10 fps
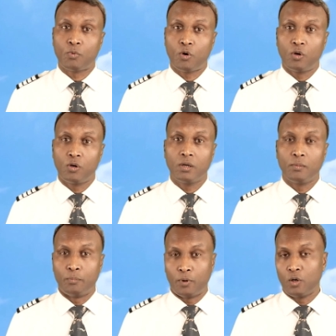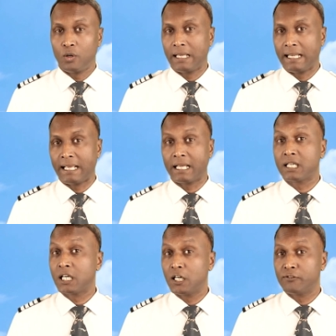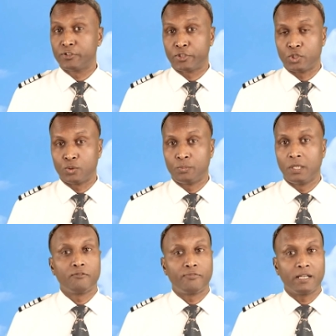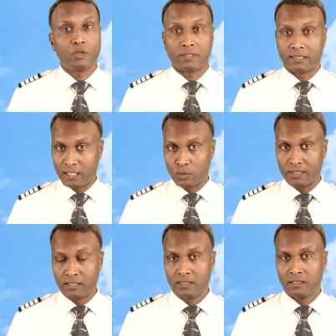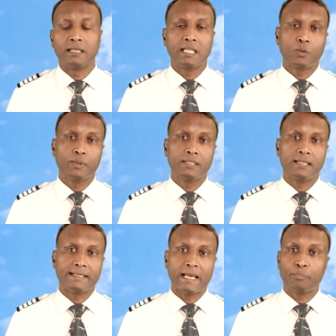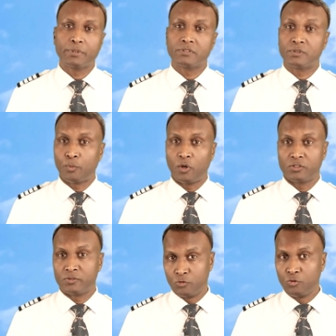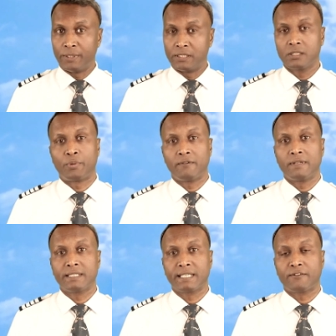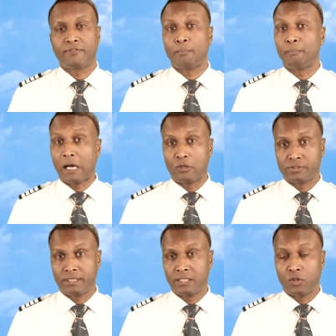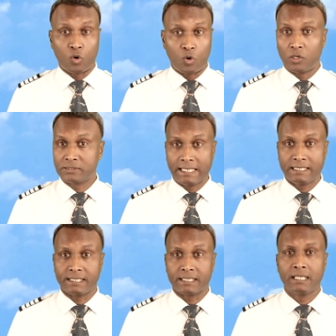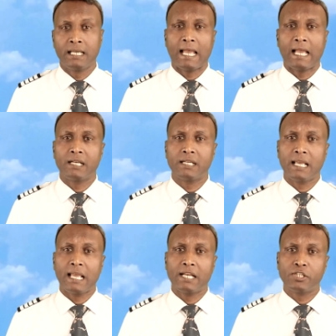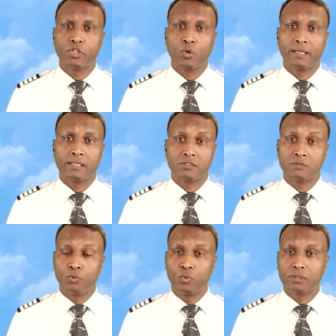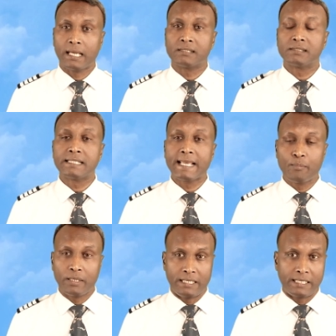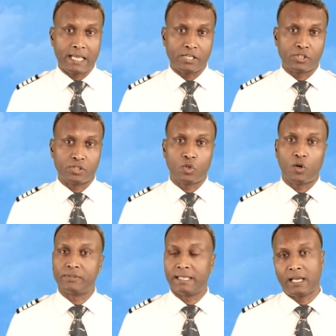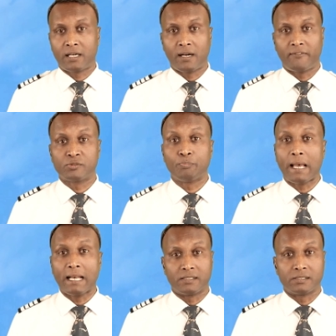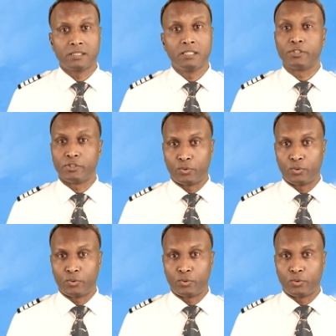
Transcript: small ball in a curved tube filled with liquid. The liquid dampens the ball's movement, preventing it from bouncing or oscillating, and ensuring a smooth and stable indication of the aircraft's balance